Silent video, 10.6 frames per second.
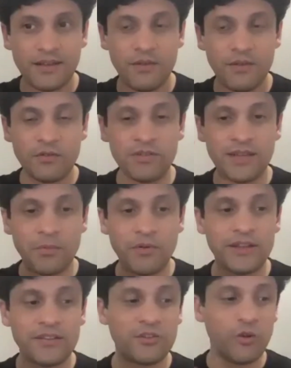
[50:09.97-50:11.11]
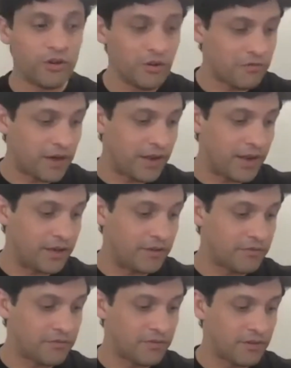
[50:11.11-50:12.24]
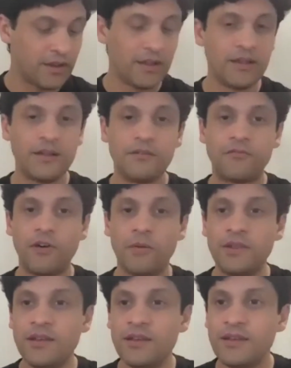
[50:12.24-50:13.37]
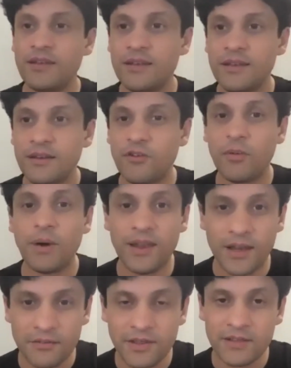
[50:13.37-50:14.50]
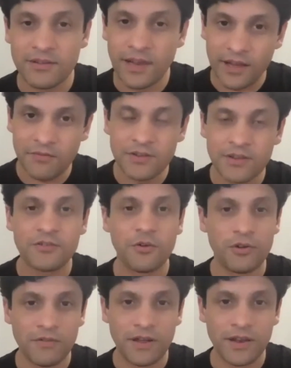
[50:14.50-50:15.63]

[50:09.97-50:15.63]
We have to separate story of our life from the from our life. There's life and the story of our